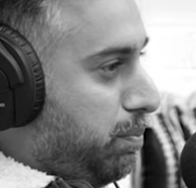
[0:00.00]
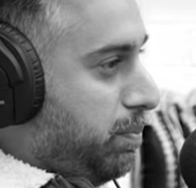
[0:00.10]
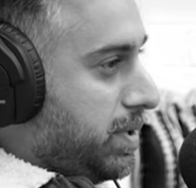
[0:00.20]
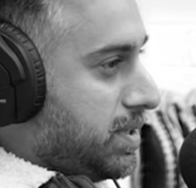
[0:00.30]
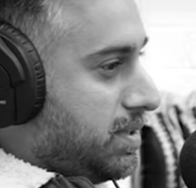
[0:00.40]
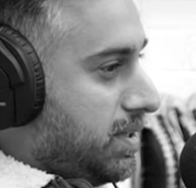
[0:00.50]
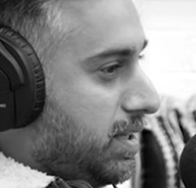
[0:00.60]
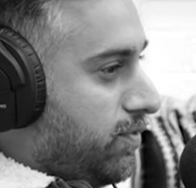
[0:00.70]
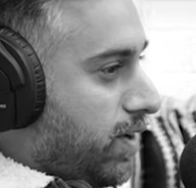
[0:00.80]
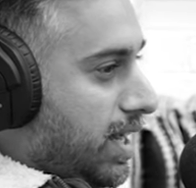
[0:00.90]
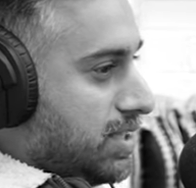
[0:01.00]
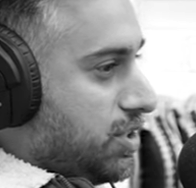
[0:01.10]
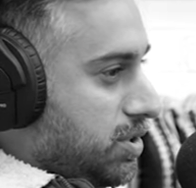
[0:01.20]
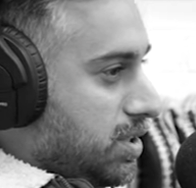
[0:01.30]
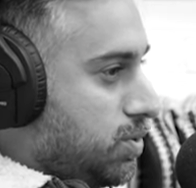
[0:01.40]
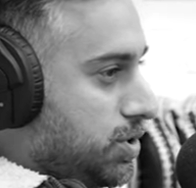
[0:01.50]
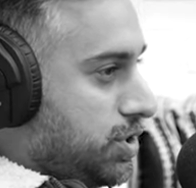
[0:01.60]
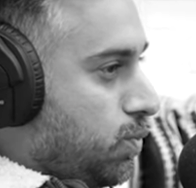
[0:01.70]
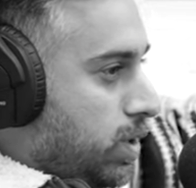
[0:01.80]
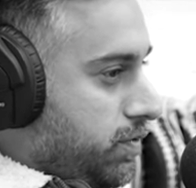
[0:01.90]
But if I ask you this
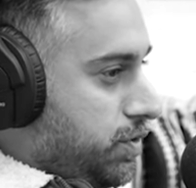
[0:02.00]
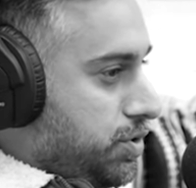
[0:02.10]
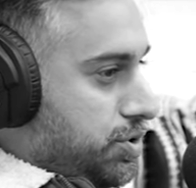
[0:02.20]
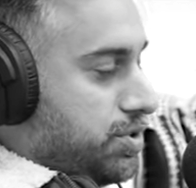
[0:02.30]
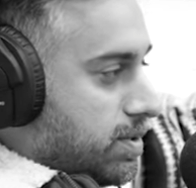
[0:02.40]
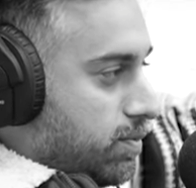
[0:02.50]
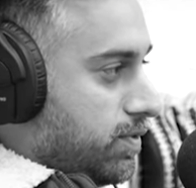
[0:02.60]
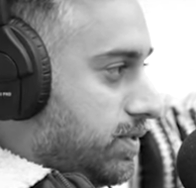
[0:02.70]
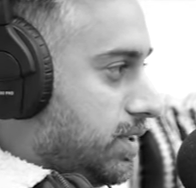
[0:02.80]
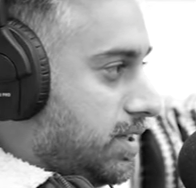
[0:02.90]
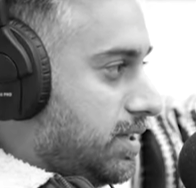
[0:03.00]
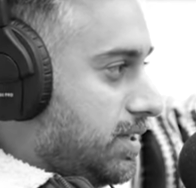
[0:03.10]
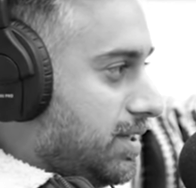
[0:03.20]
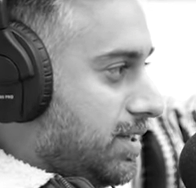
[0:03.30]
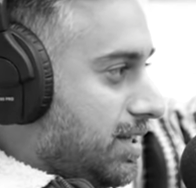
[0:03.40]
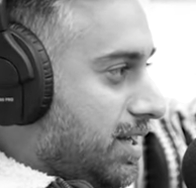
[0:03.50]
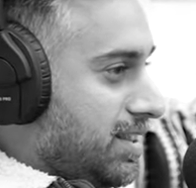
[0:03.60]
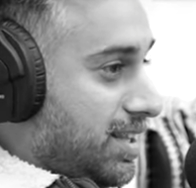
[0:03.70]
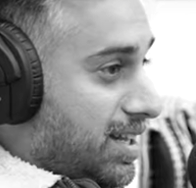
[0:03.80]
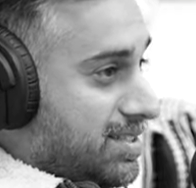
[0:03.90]
question, what if you choose someone for her and
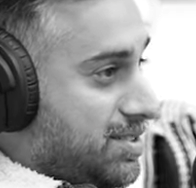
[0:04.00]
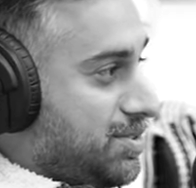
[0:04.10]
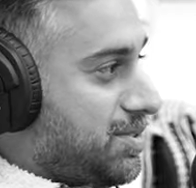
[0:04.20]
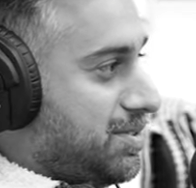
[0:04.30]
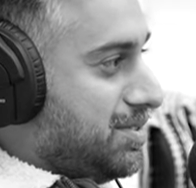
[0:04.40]
that doesn't go